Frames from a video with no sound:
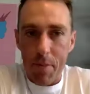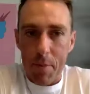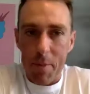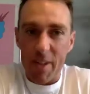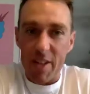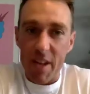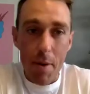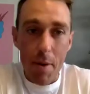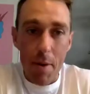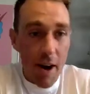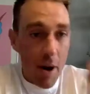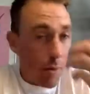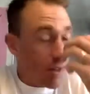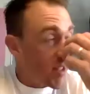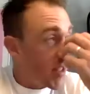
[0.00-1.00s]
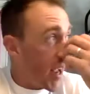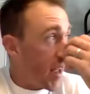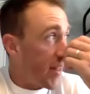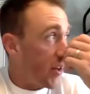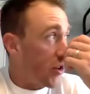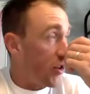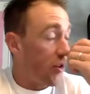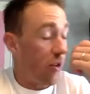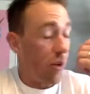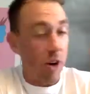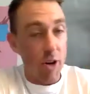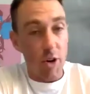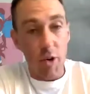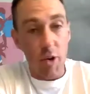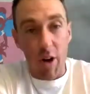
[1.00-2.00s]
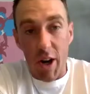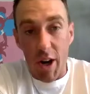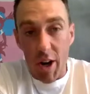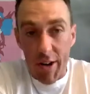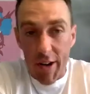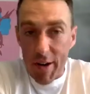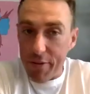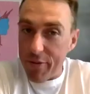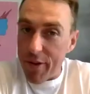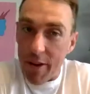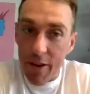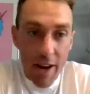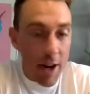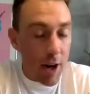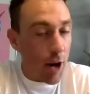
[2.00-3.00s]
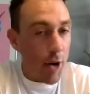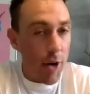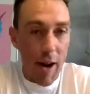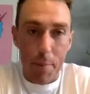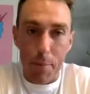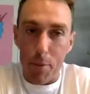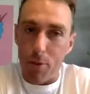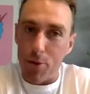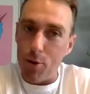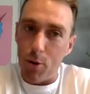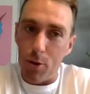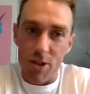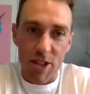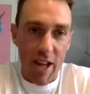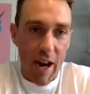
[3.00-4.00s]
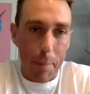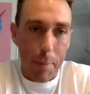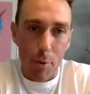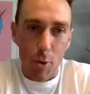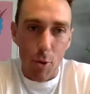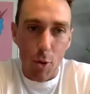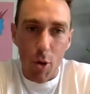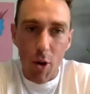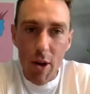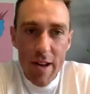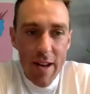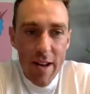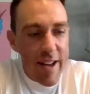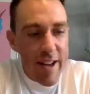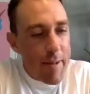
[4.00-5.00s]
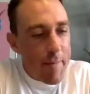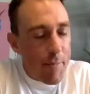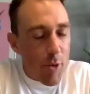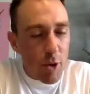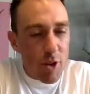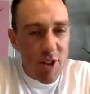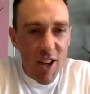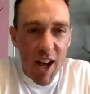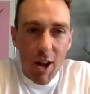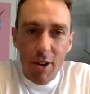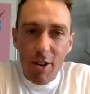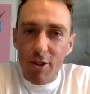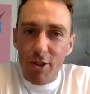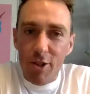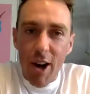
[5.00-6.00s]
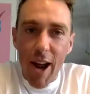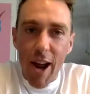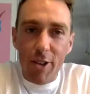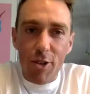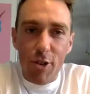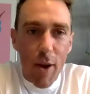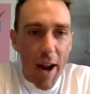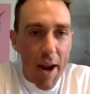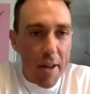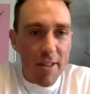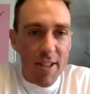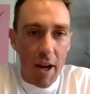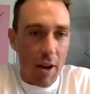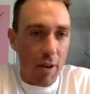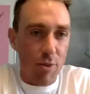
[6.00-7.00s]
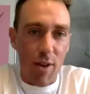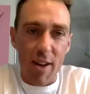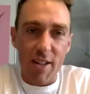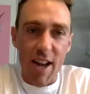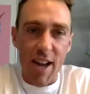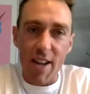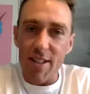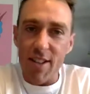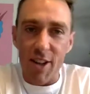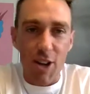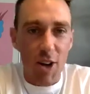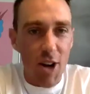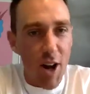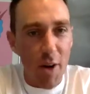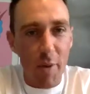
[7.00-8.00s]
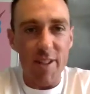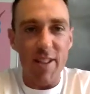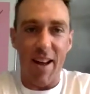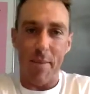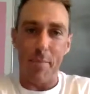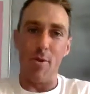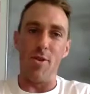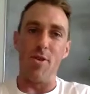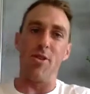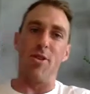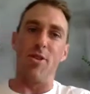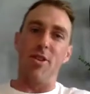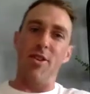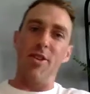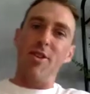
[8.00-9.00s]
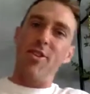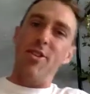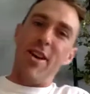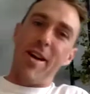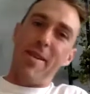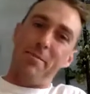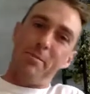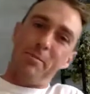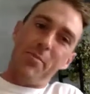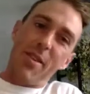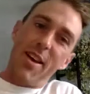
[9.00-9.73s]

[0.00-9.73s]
But T-Bone, I will say that you are very clued up with your setup. Your sound is great. Your editing is fantastic. You know what's up. You